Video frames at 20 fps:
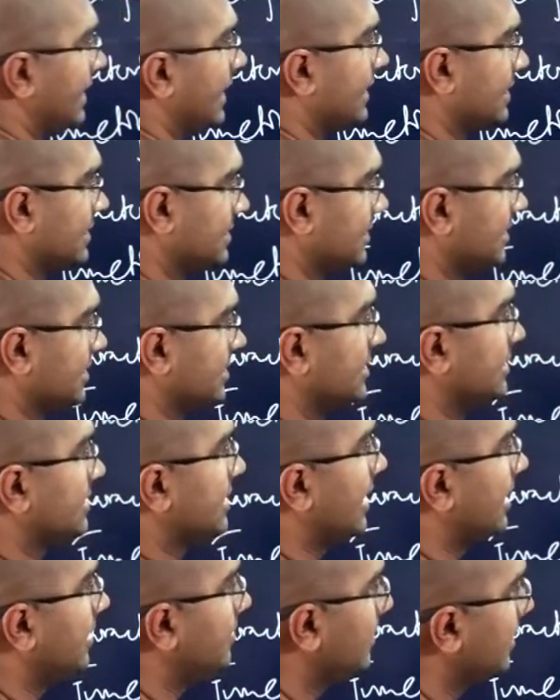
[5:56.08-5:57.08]
at a certain
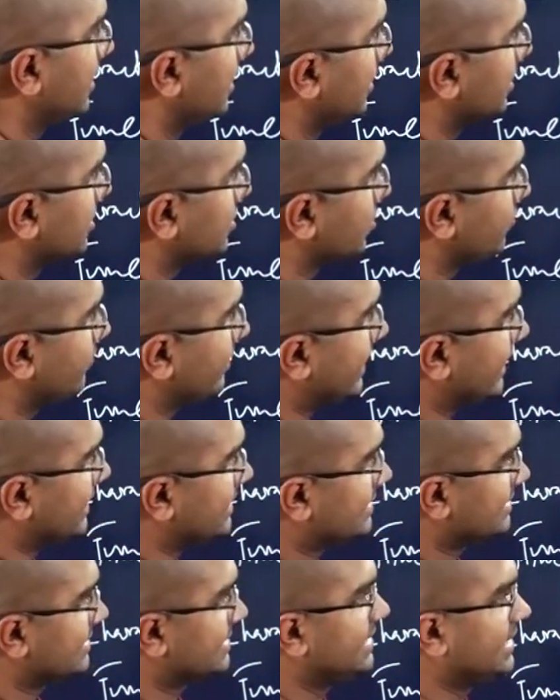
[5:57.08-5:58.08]
time. So we
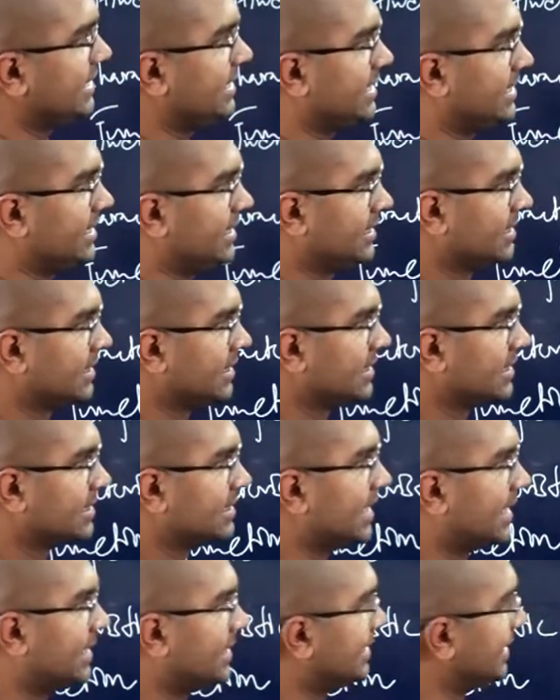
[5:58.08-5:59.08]
can see
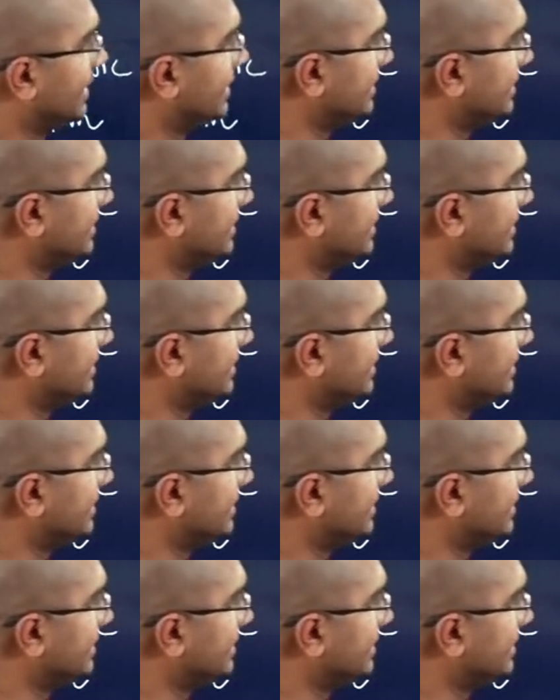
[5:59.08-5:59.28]
that their